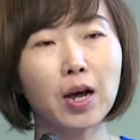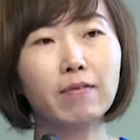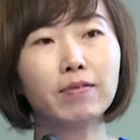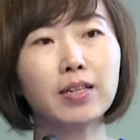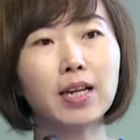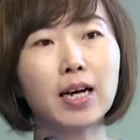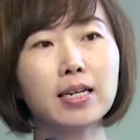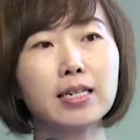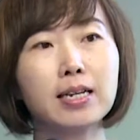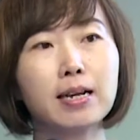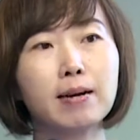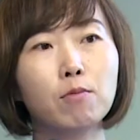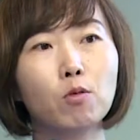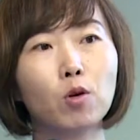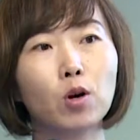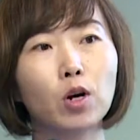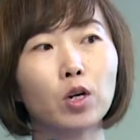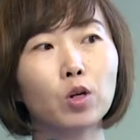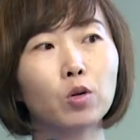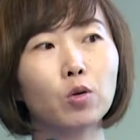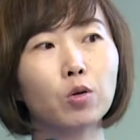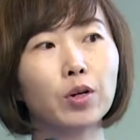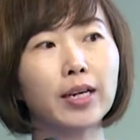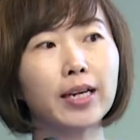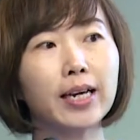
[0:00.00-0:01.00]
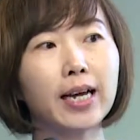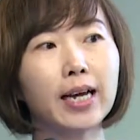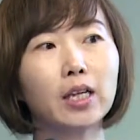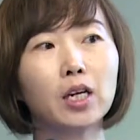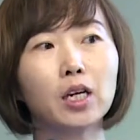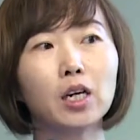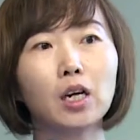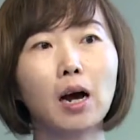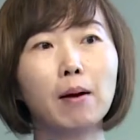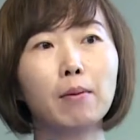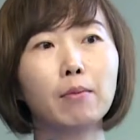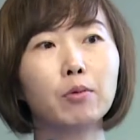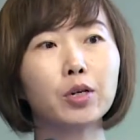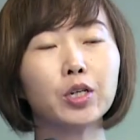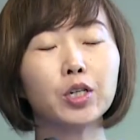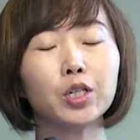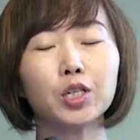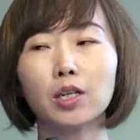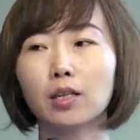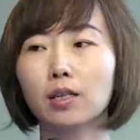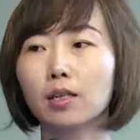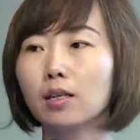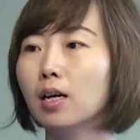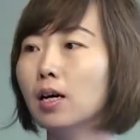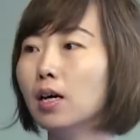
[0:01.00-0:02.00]
have done some work looking at
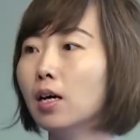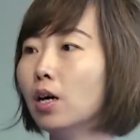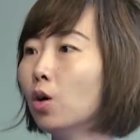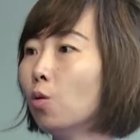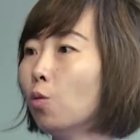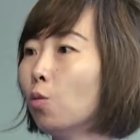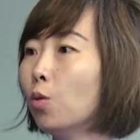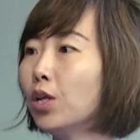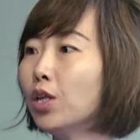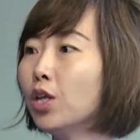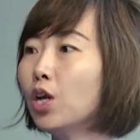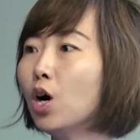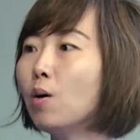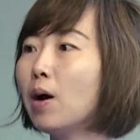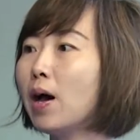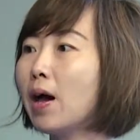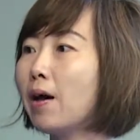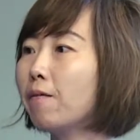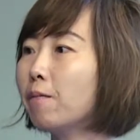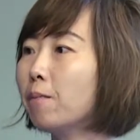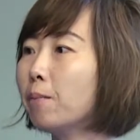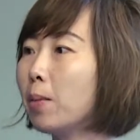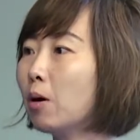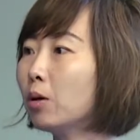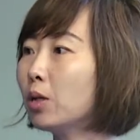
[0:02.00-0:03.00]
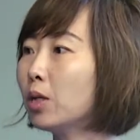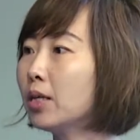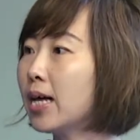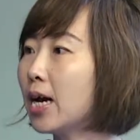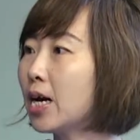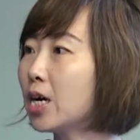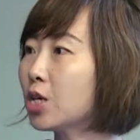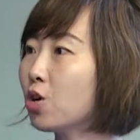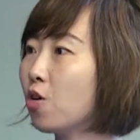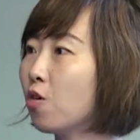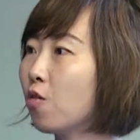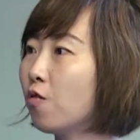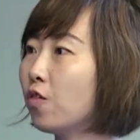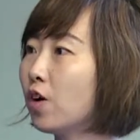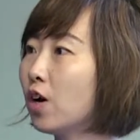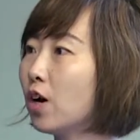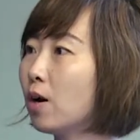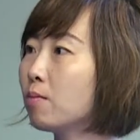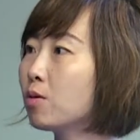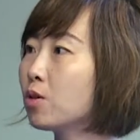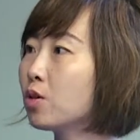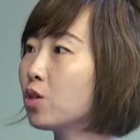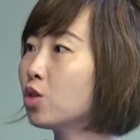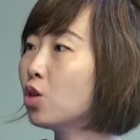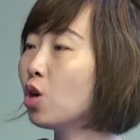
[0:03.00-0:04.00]
agglomeration. We know multinational
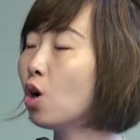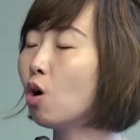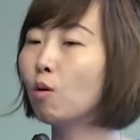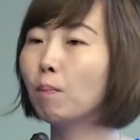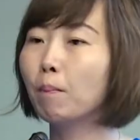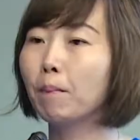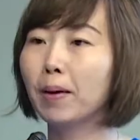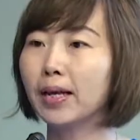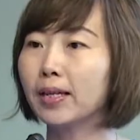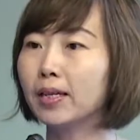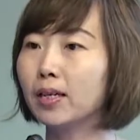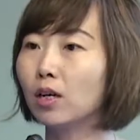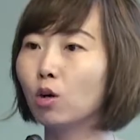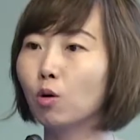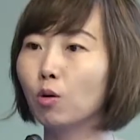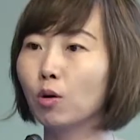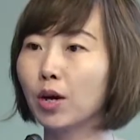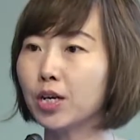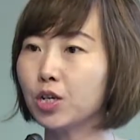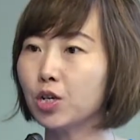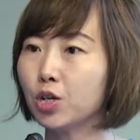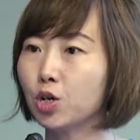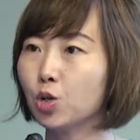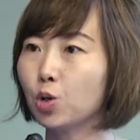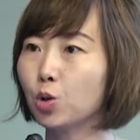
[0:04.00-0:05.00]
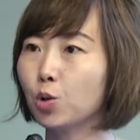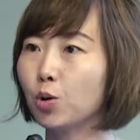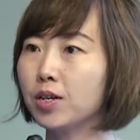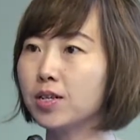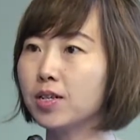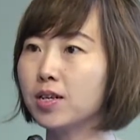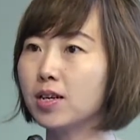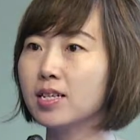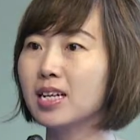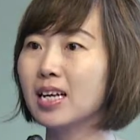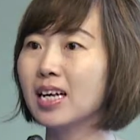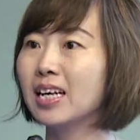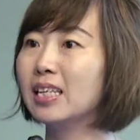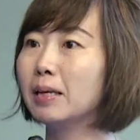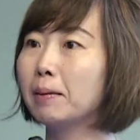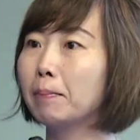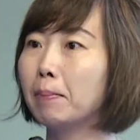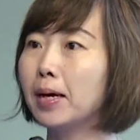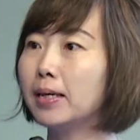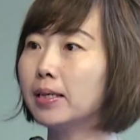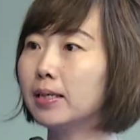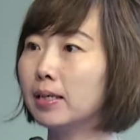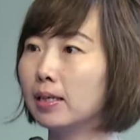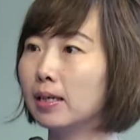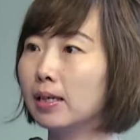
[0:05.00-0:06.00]
firms don't make their location choices
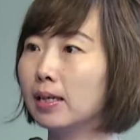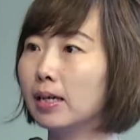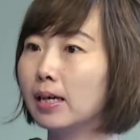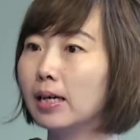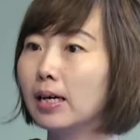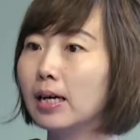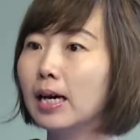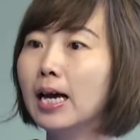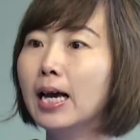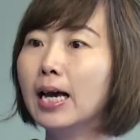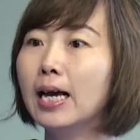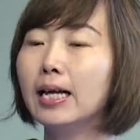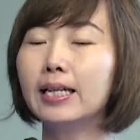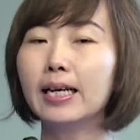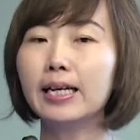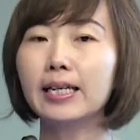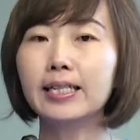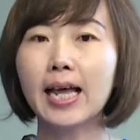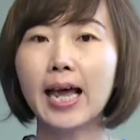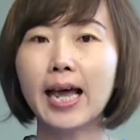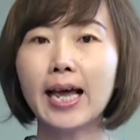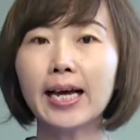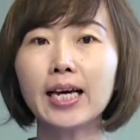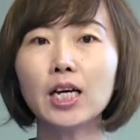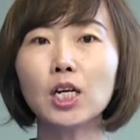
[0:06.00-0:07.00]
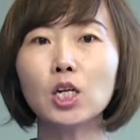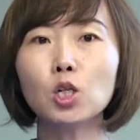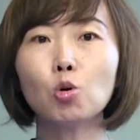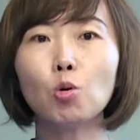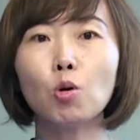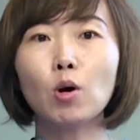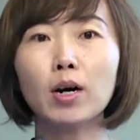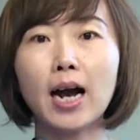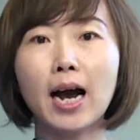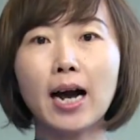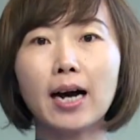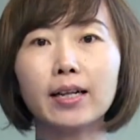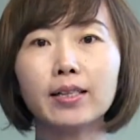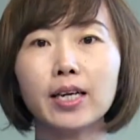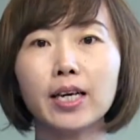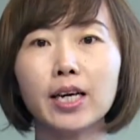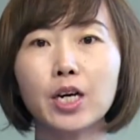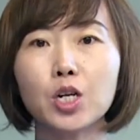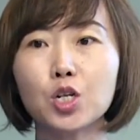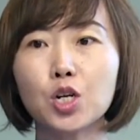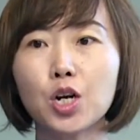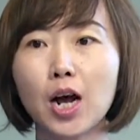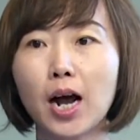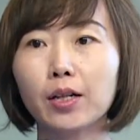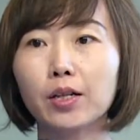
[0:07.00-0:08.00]
independently. They take into account
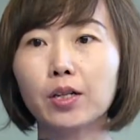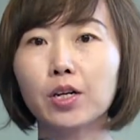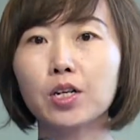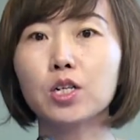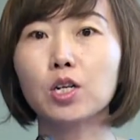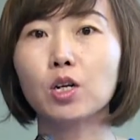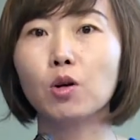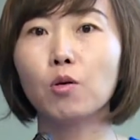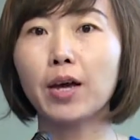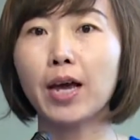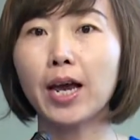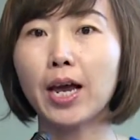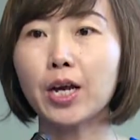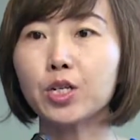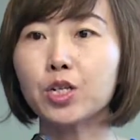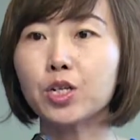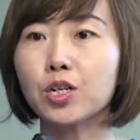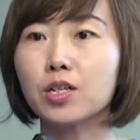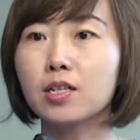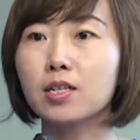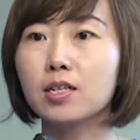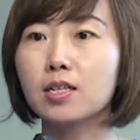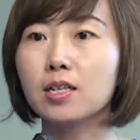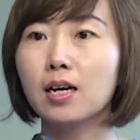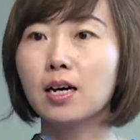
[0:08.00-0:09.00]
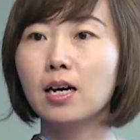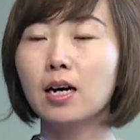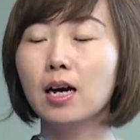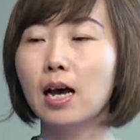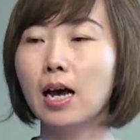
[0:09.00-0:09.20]
each other's locations